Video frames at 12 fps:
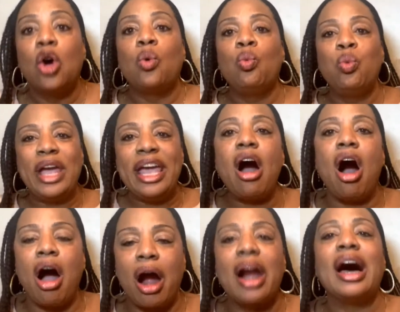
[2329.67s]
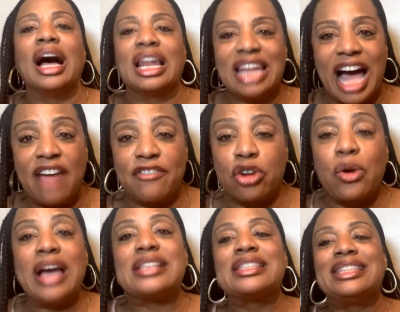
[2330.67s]
We are alive in
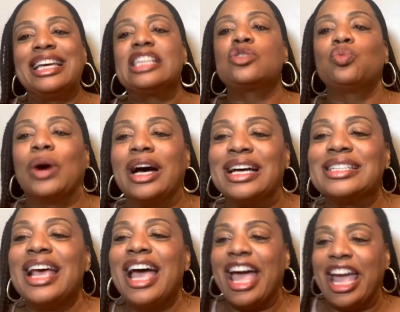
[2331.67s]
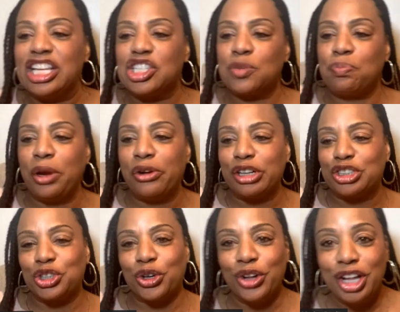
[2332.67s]
Christ. This was a
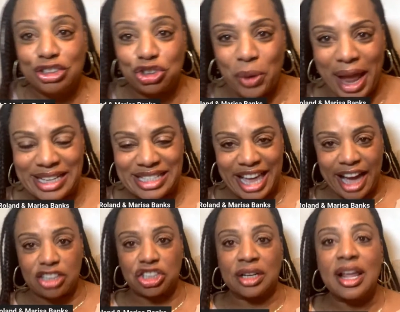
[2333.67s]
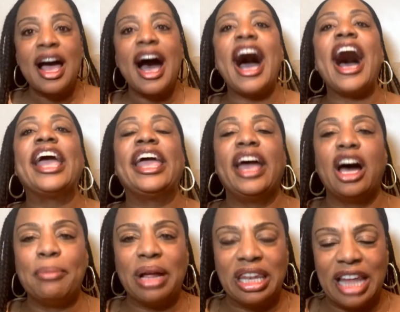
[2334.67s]
spiritual transaction. I
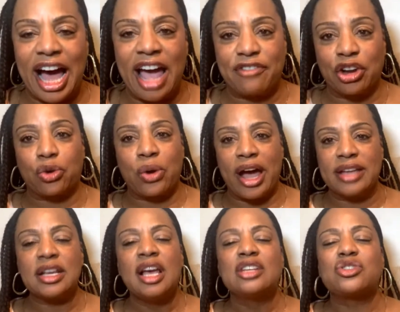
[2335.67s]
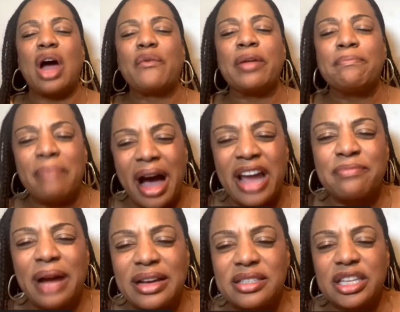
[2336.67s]
am alive in Christ. So I remind
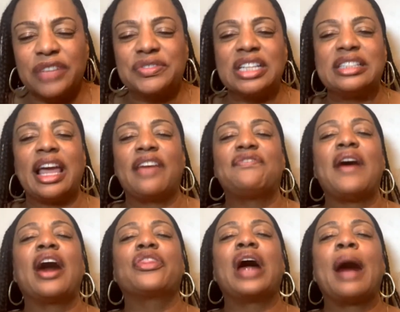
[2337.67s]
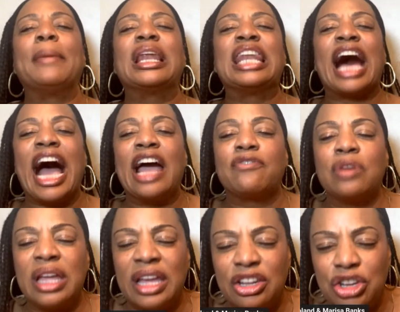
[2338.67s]
myself today, Father, I'm alive
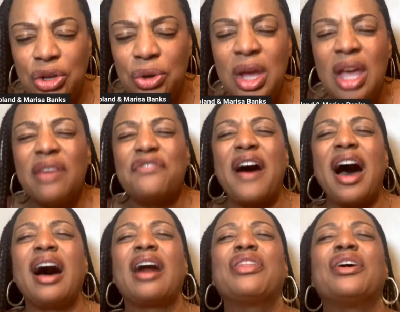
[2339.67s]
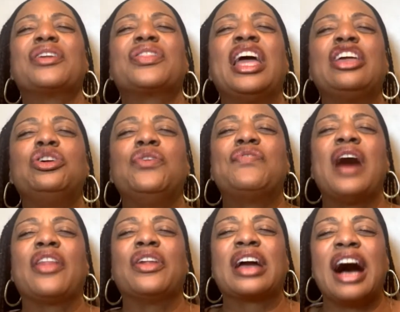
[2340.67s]
in you. Father, thank you,
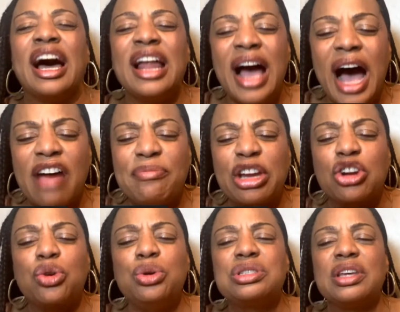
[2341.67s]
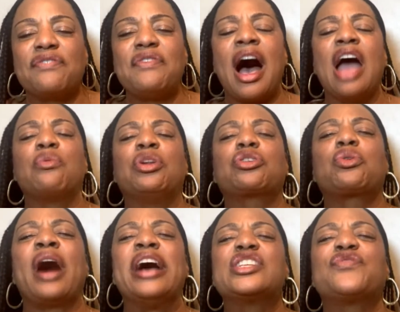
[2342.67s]
Father God. I've been crucified with
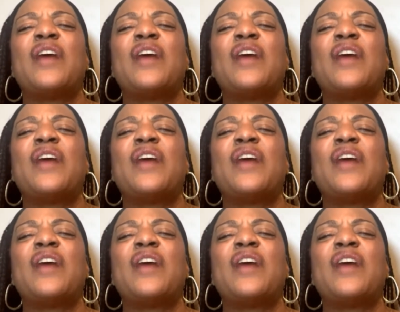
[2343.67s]
Christ.